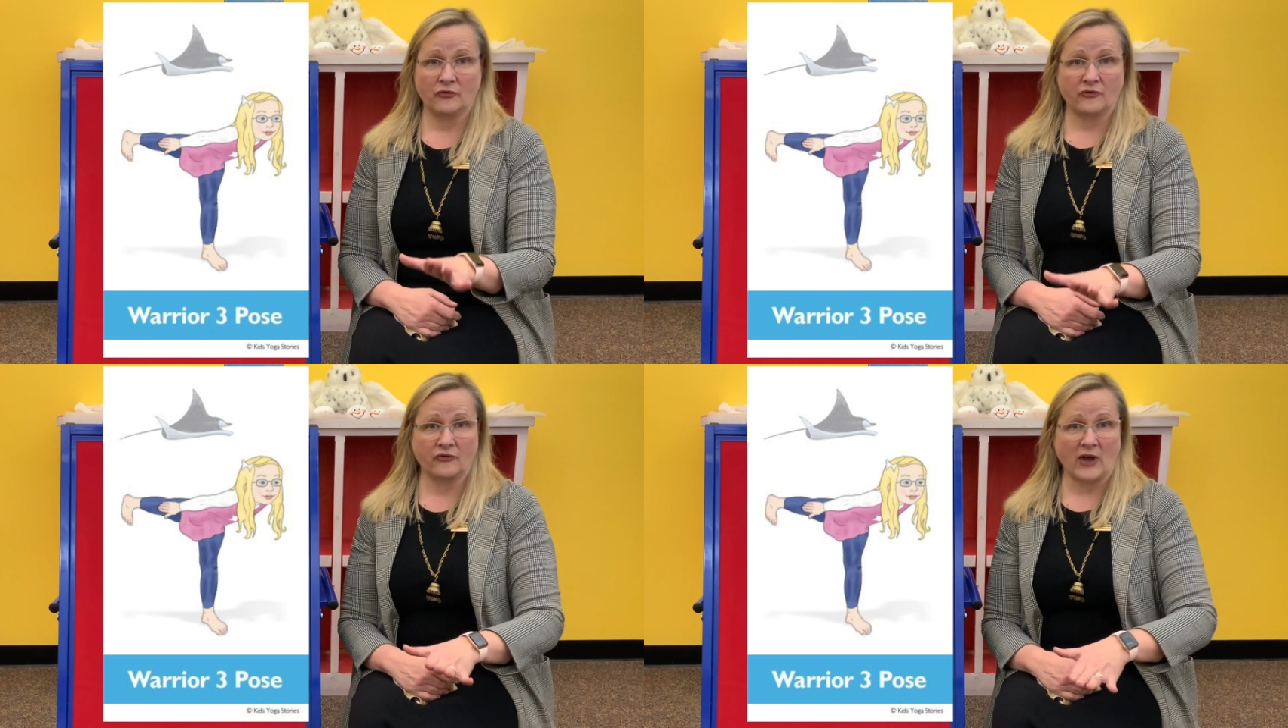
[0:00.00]

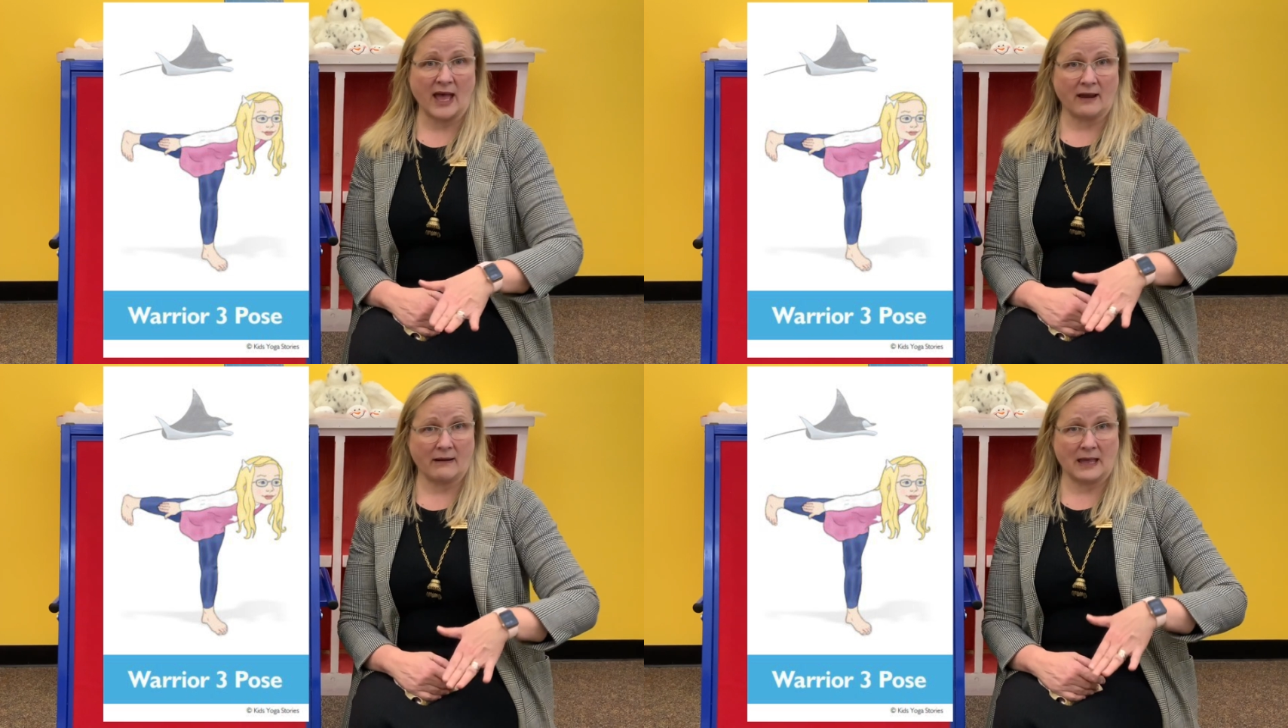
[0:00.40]

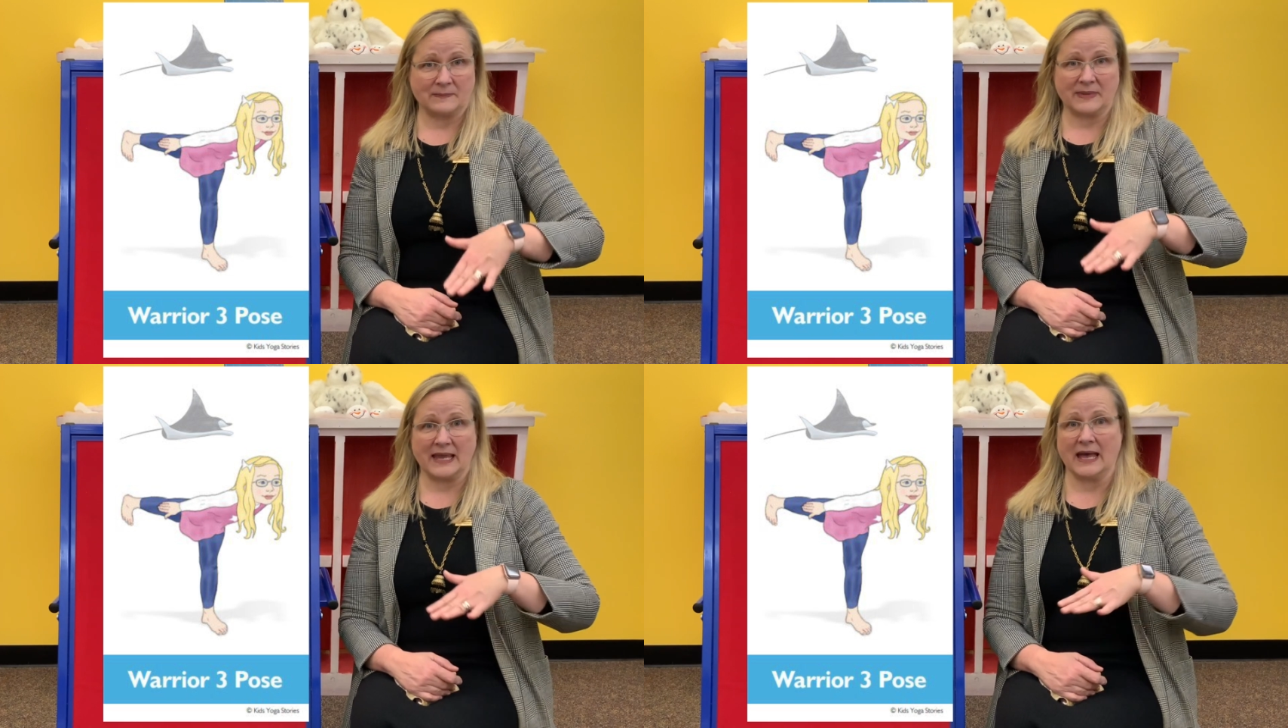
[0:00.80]
far up
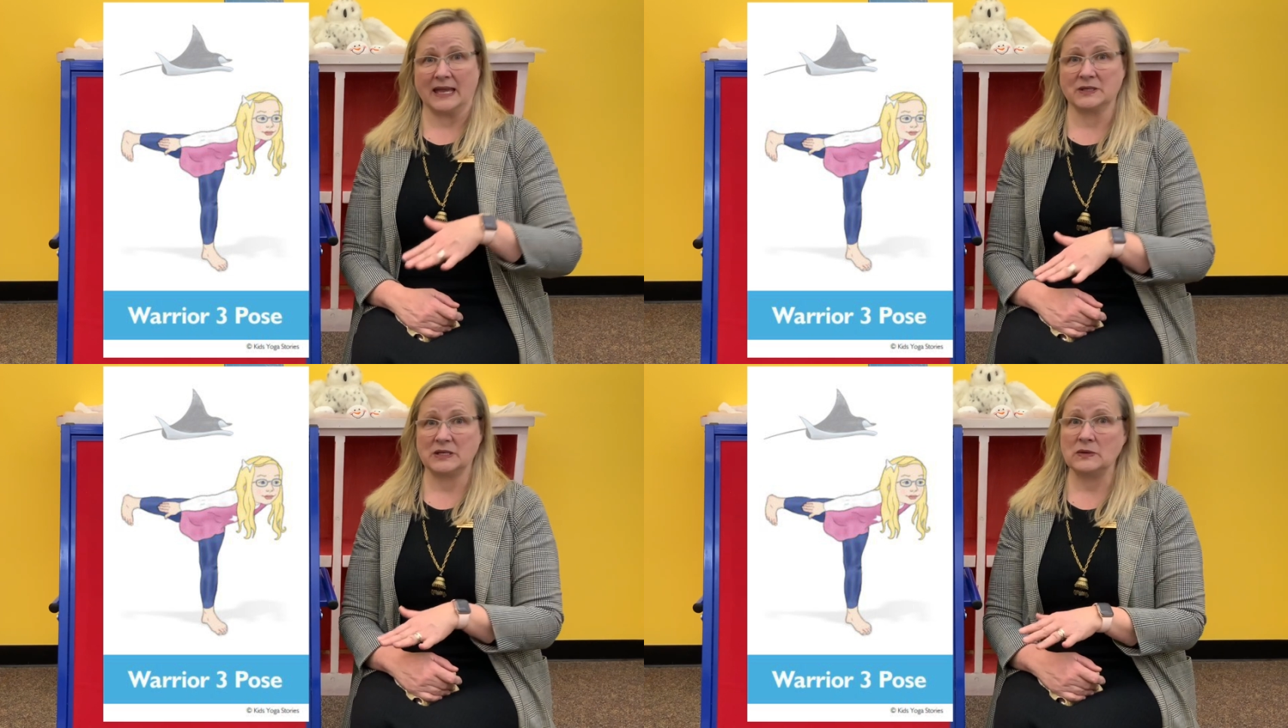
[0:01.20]

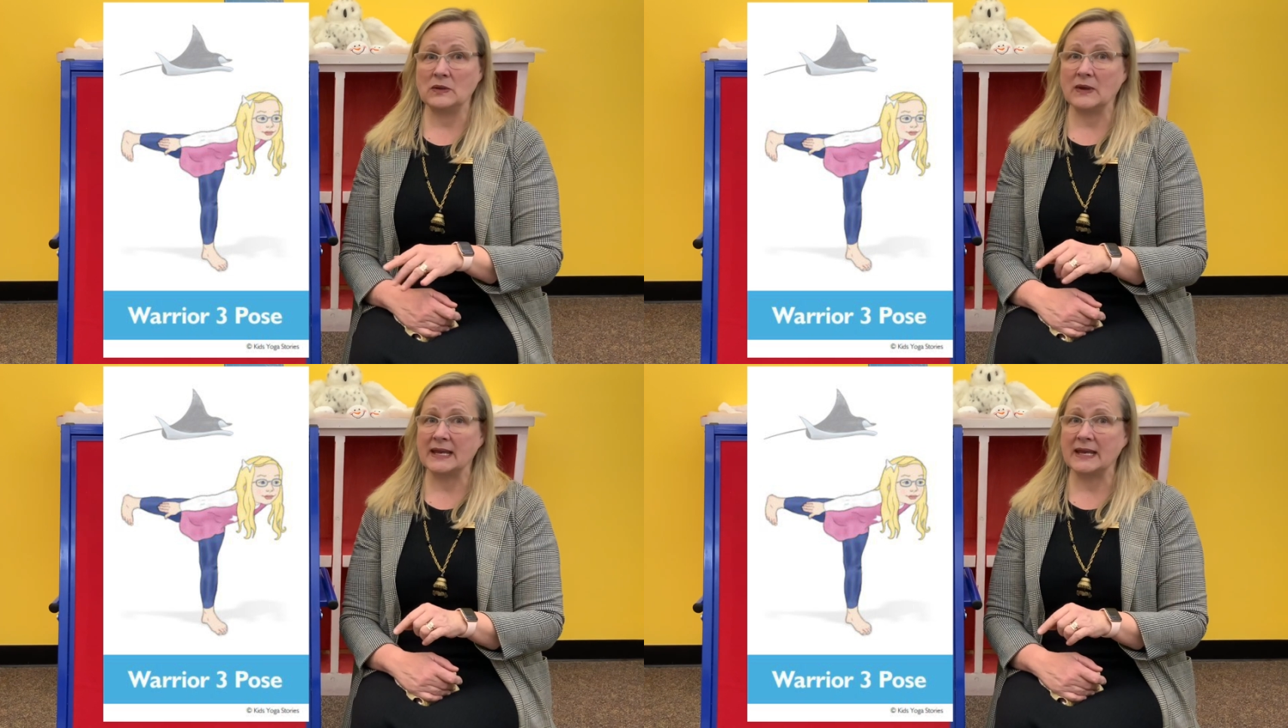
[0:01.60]
behind you. You can